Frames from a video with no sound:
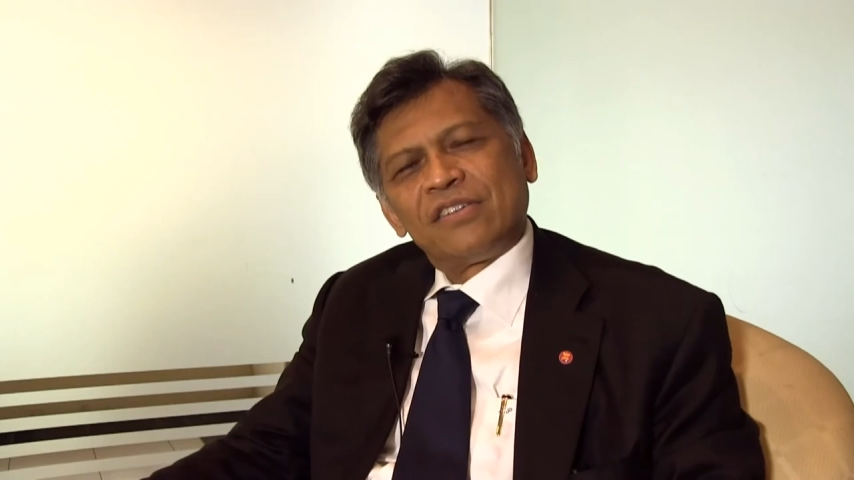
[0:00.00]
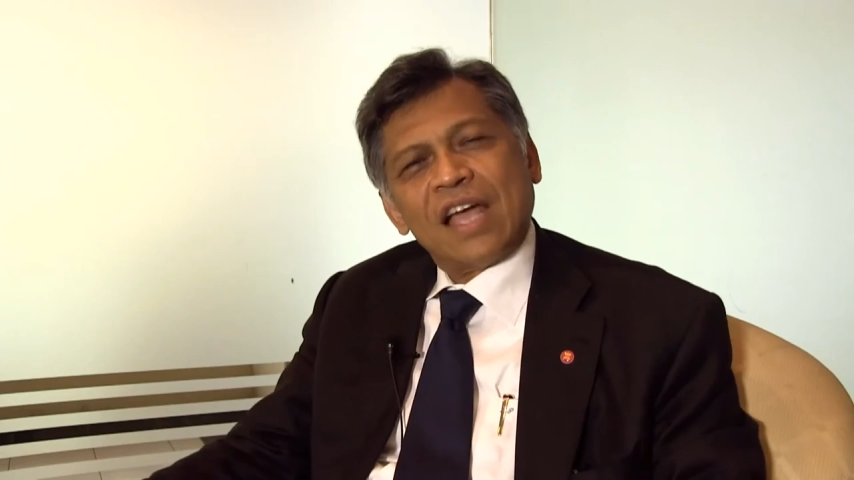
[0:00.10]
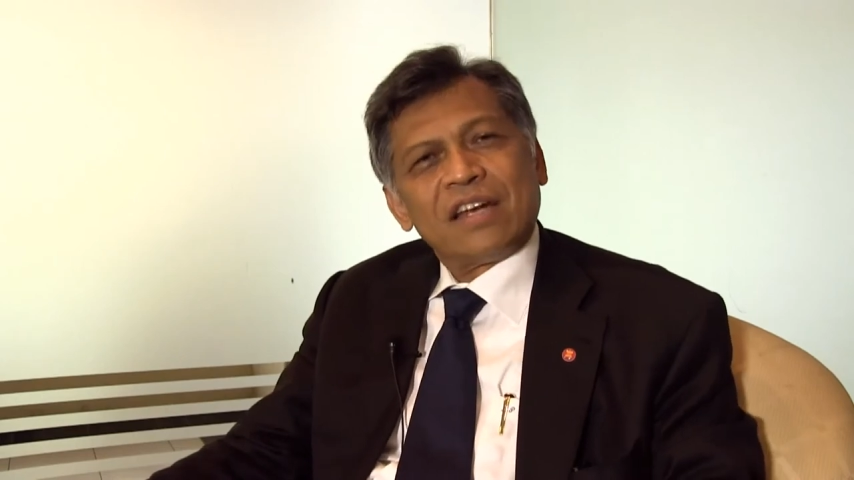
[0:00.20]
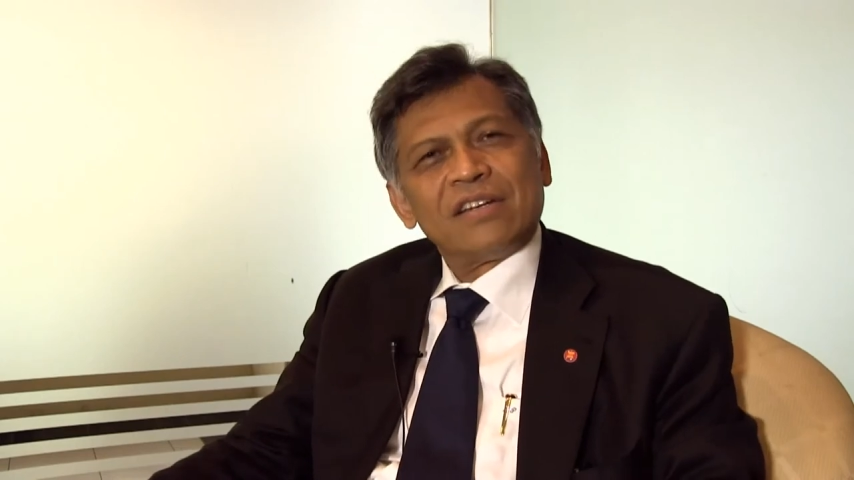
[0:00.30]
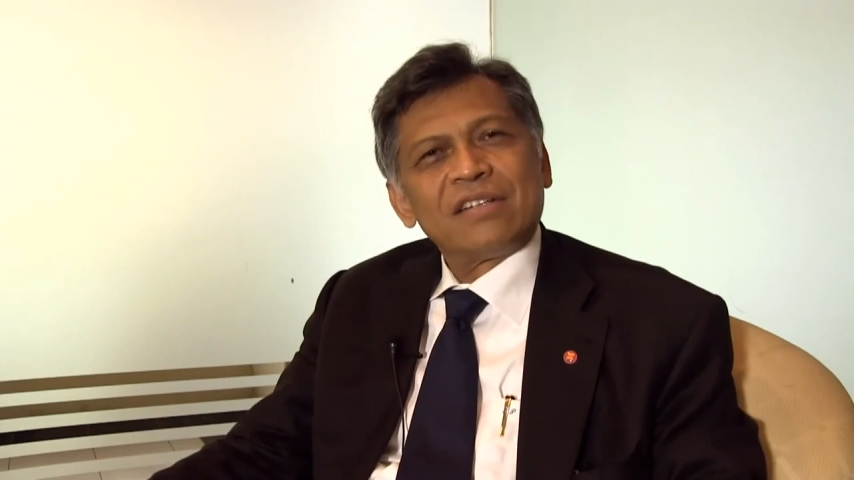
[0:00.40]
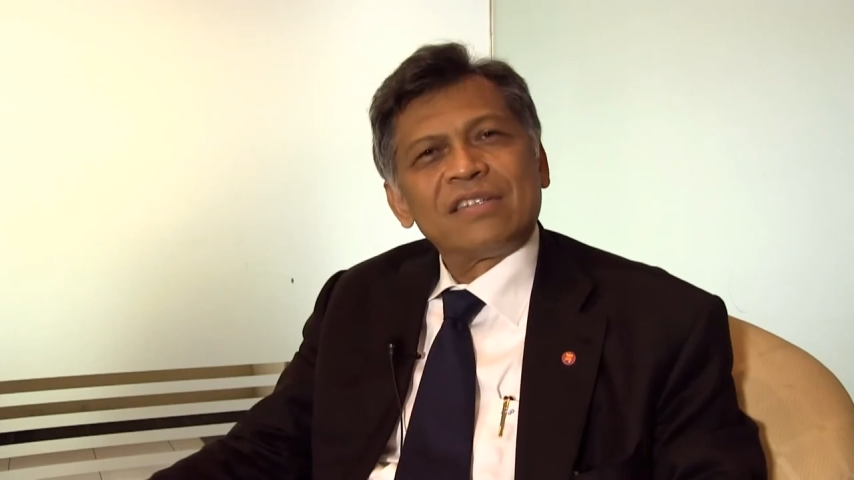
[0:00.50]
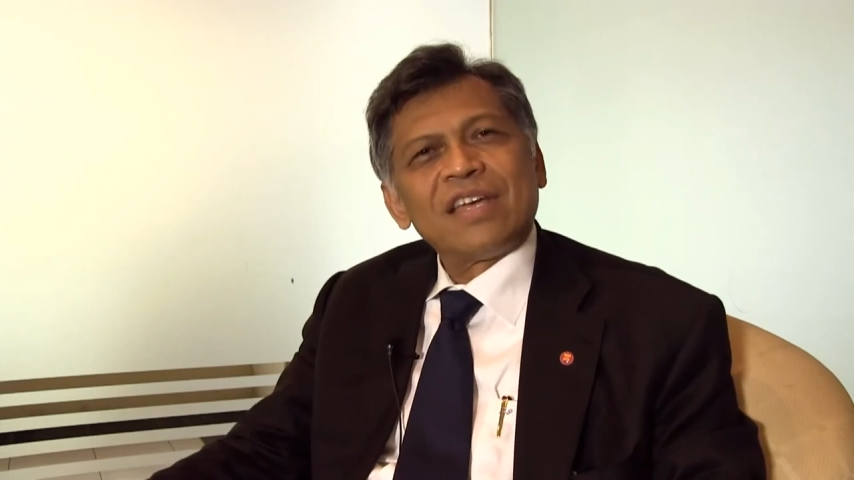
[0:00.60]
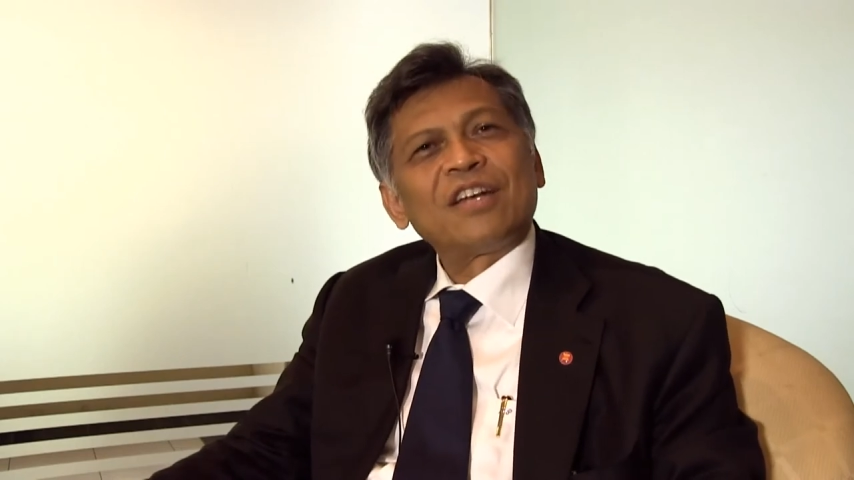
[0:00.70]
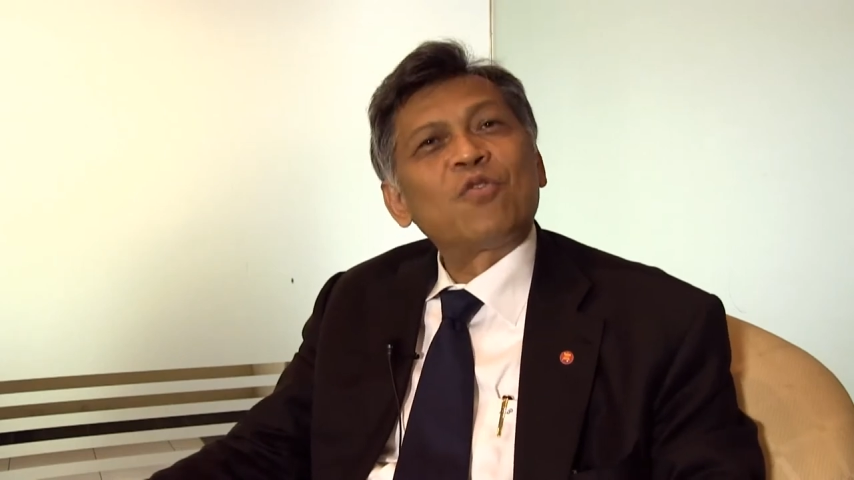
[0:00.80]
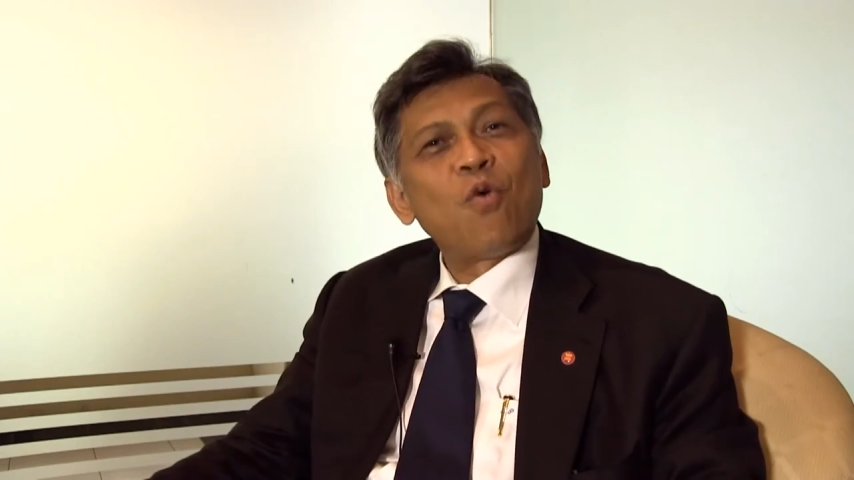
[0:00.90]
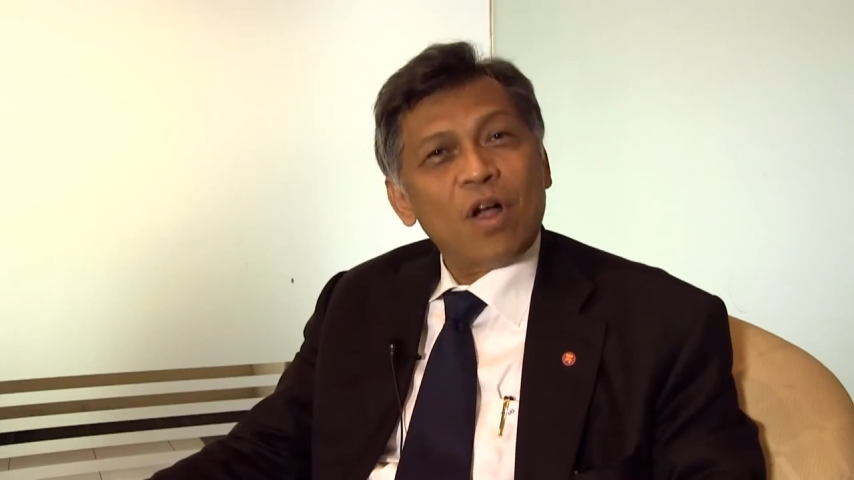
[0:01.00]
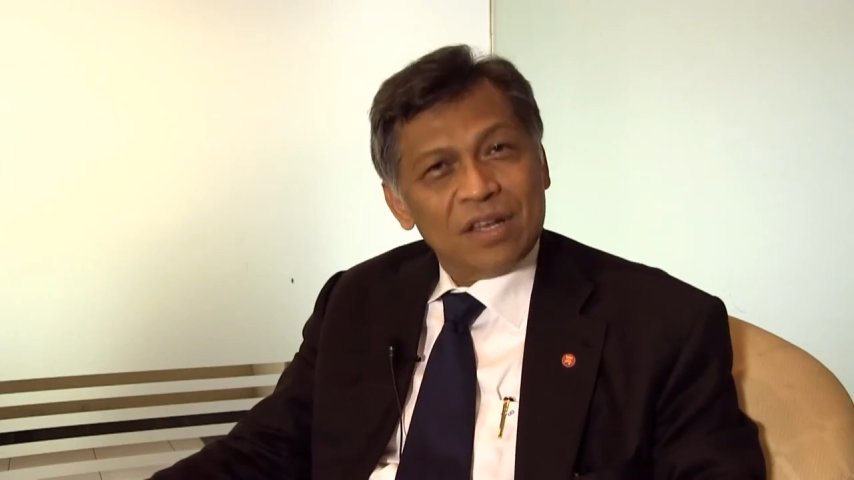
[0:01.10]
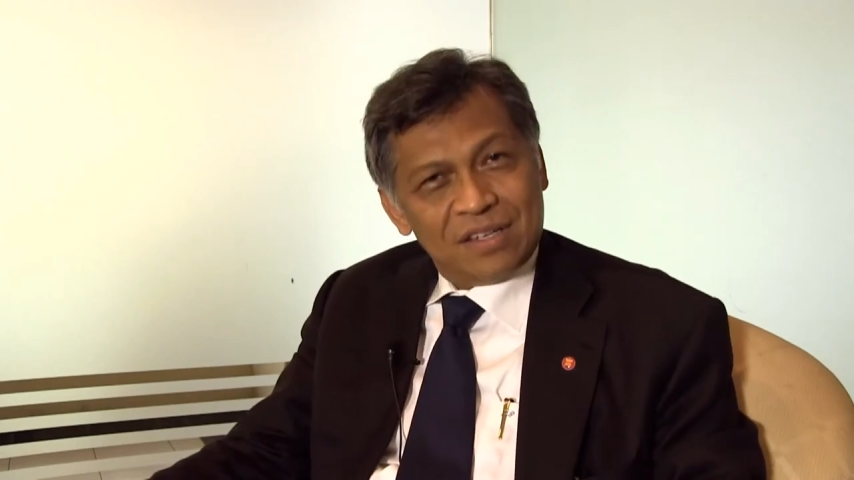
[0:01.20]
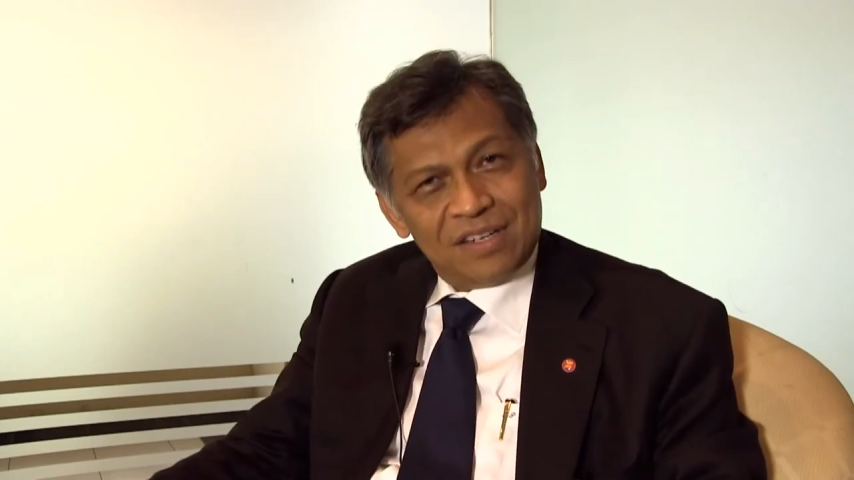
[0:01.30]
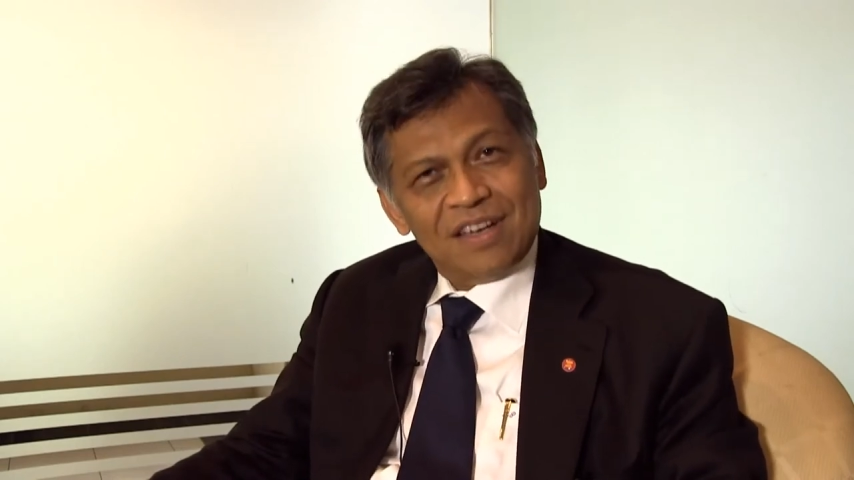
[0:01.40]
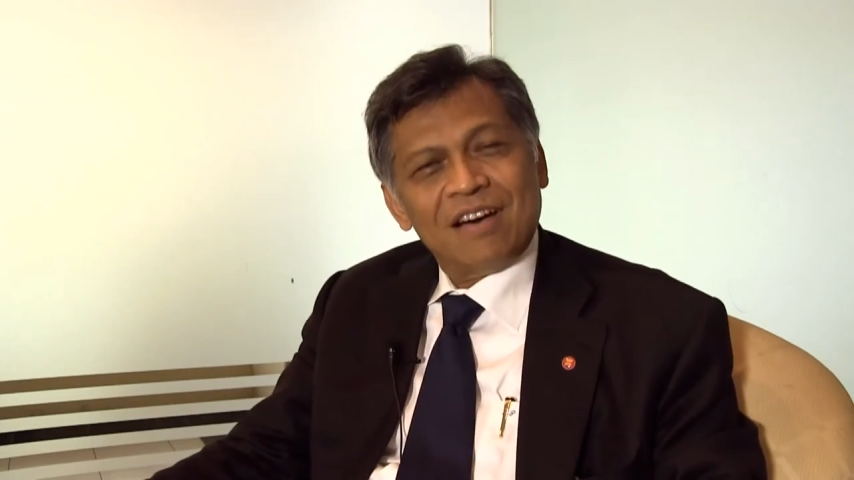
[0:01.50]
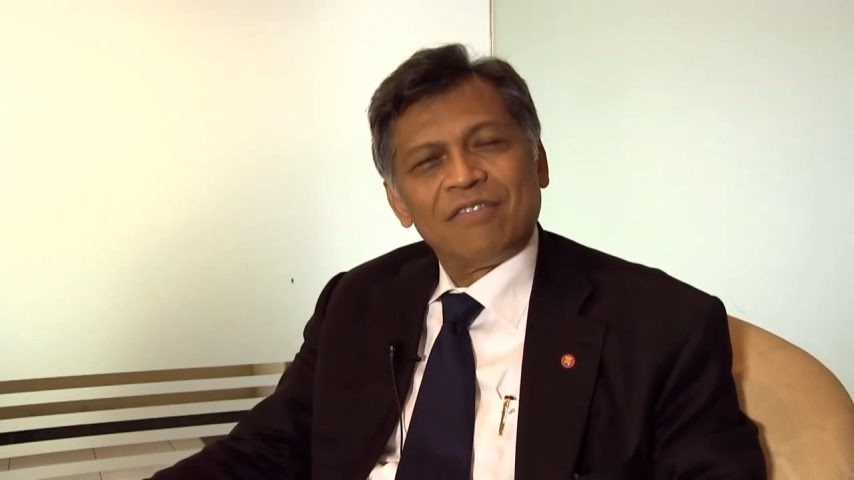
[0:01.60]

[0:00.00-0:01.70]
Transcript: standards and quality